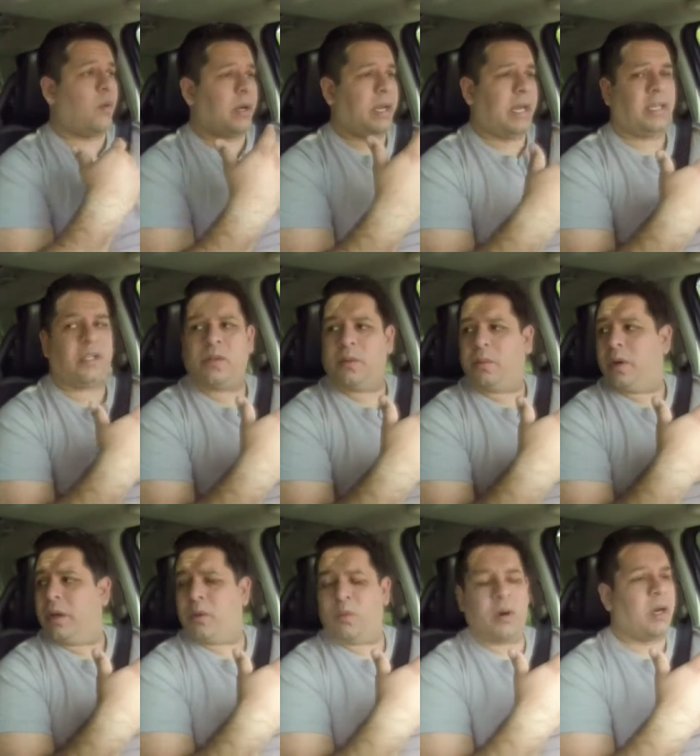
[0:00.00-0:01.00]
we're getting to a
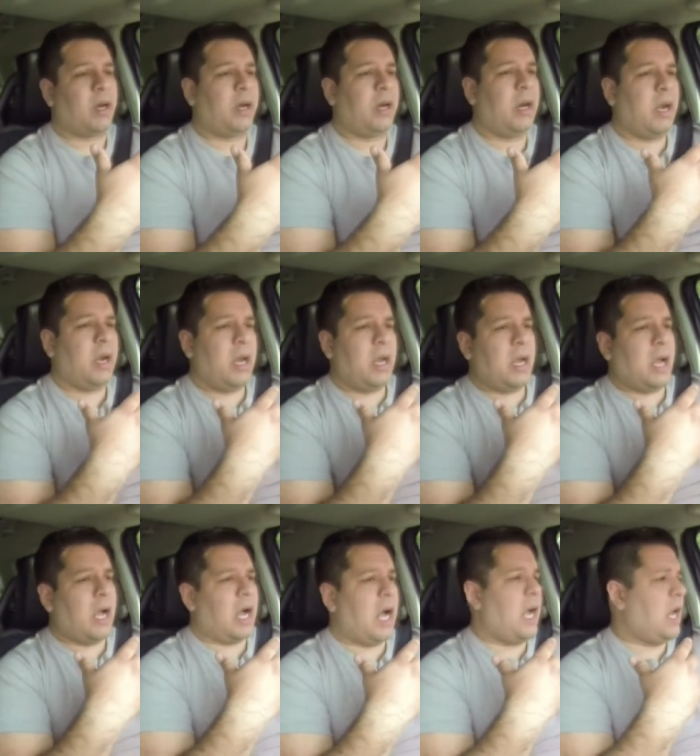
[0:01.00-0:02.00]
point where
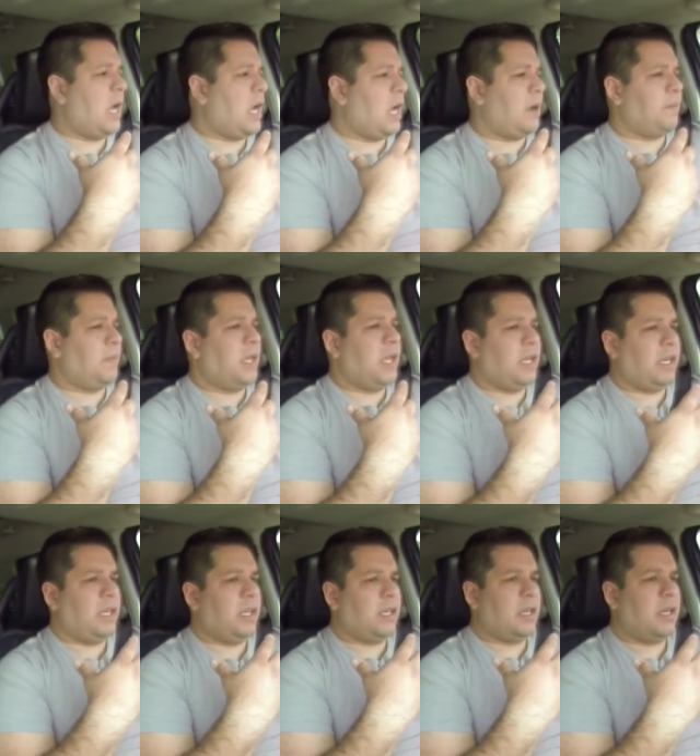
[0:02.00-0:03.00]
I'm
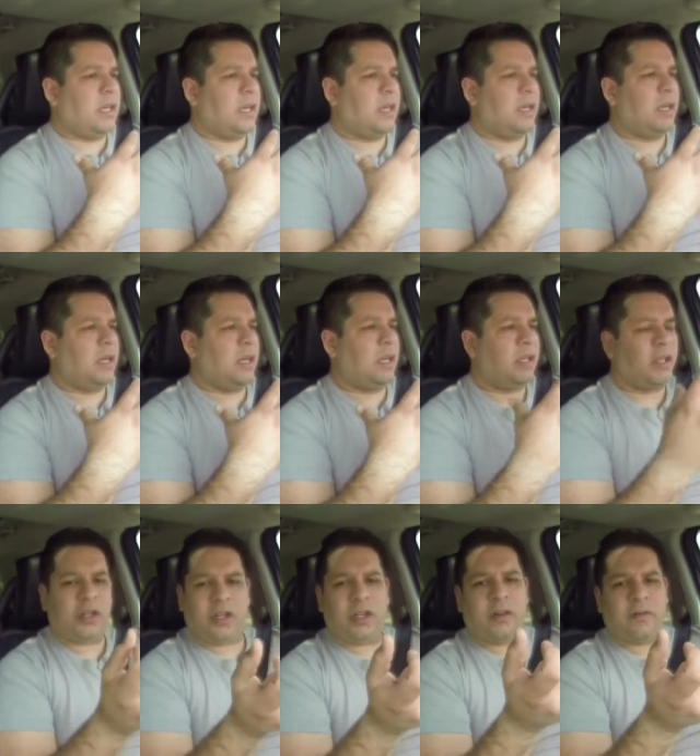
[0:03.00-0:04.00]
getting a
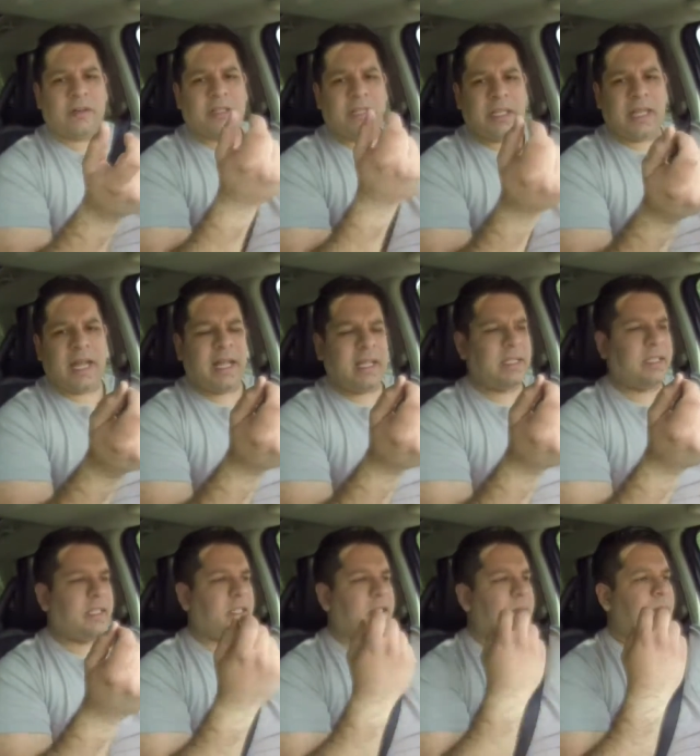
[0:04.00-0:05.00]
little nervous and
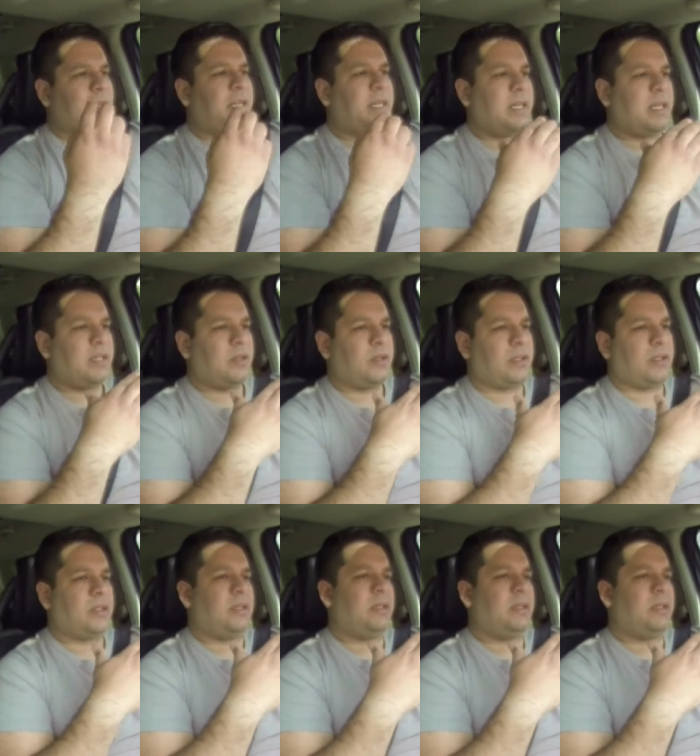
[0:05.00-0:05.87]
antsy, just because,